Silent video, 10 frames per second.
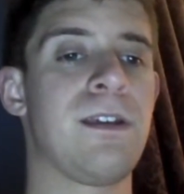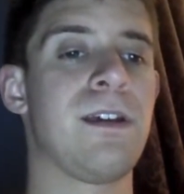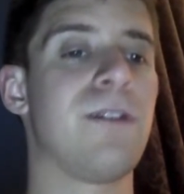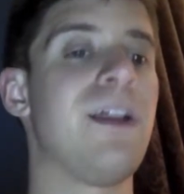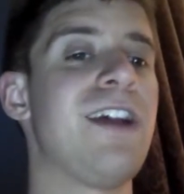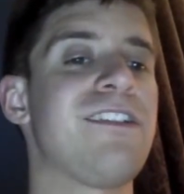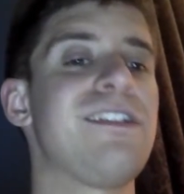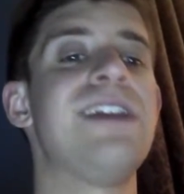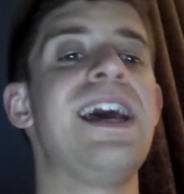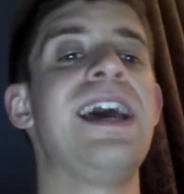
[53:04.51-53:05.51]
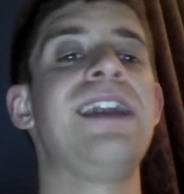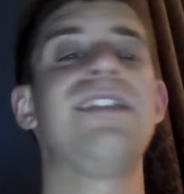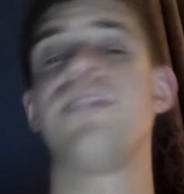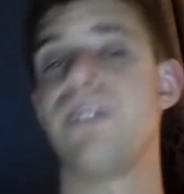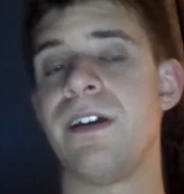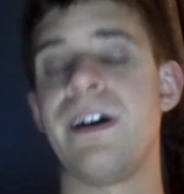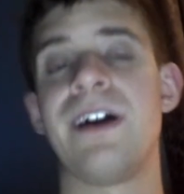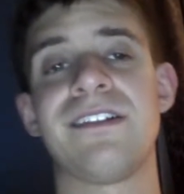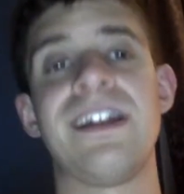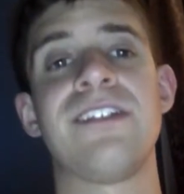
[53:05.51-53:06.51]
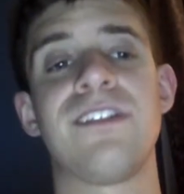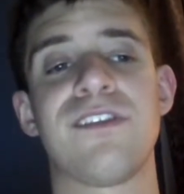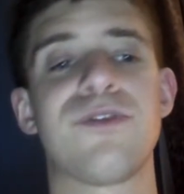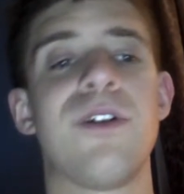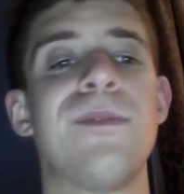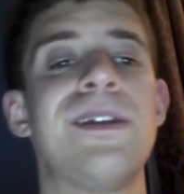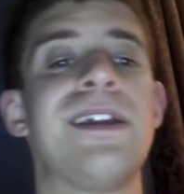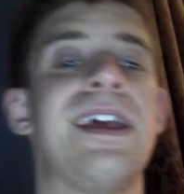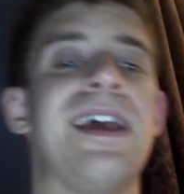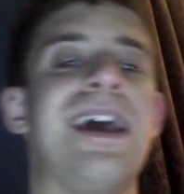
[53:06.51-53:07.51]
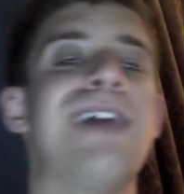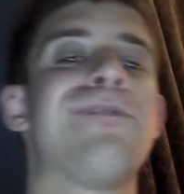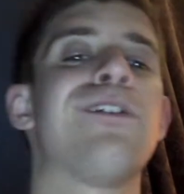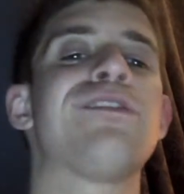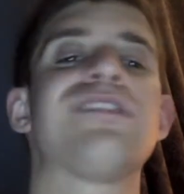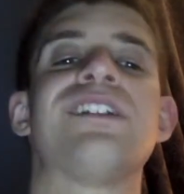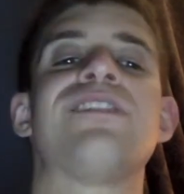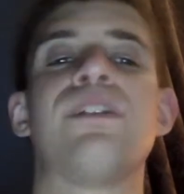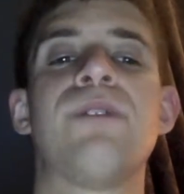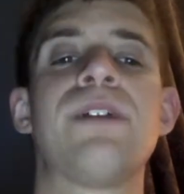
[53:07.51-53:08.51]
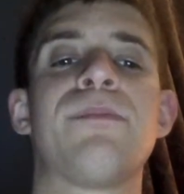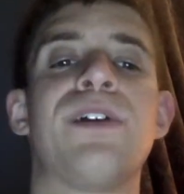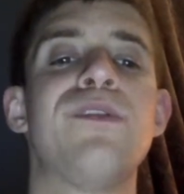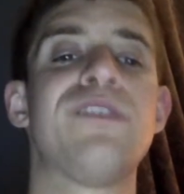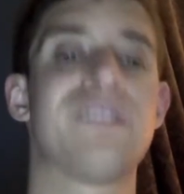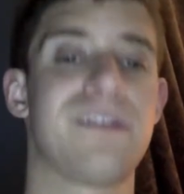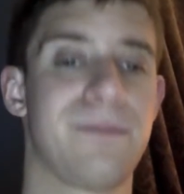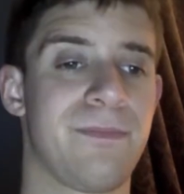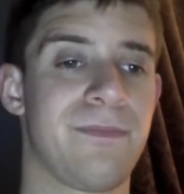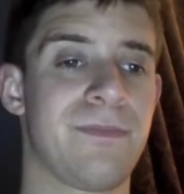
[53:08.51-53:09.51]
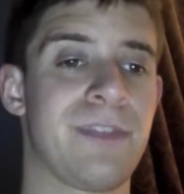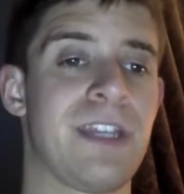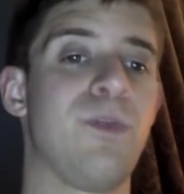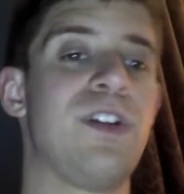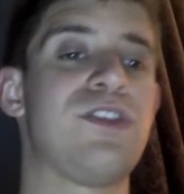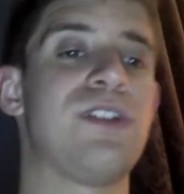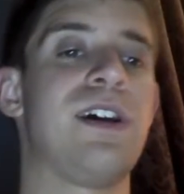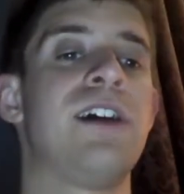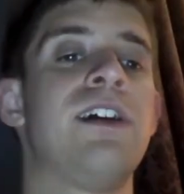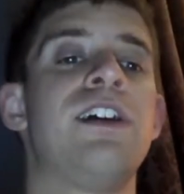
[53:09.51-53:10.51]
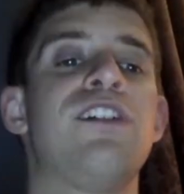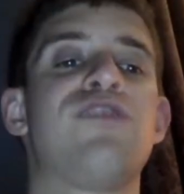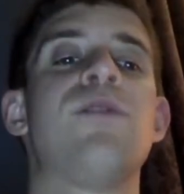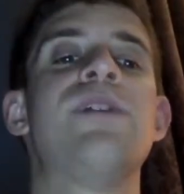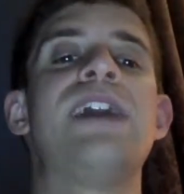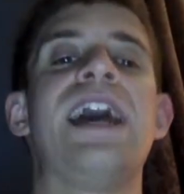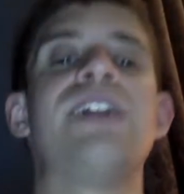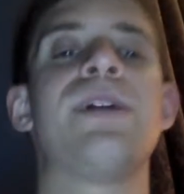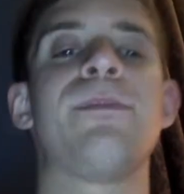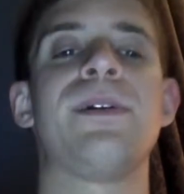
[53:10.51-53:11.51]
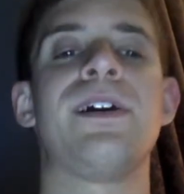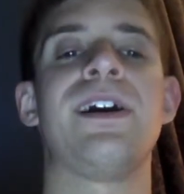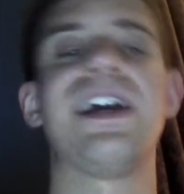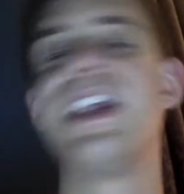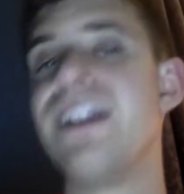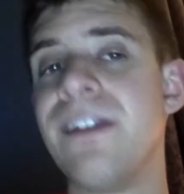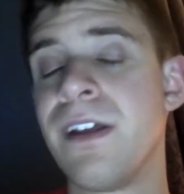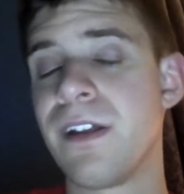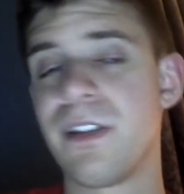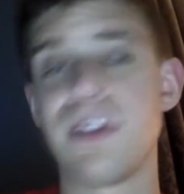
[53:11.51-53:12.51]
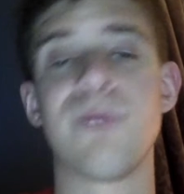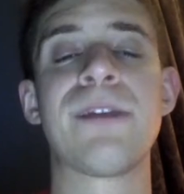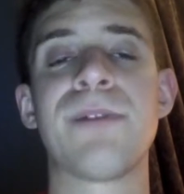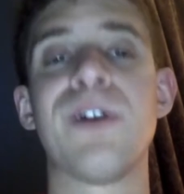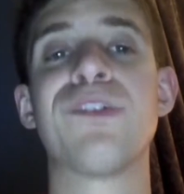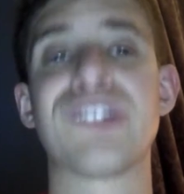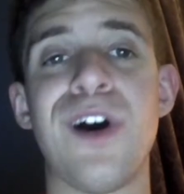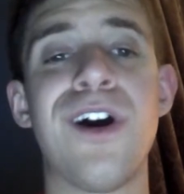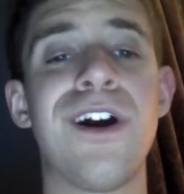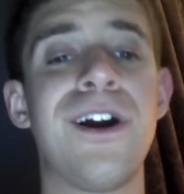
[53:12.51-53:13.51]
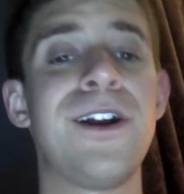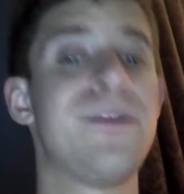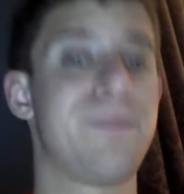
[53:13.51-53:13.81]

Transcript: Lashley then uh, sent Strowman headfirst into the ring post, which uh, Strowman end up uh, hitting the ring post hard.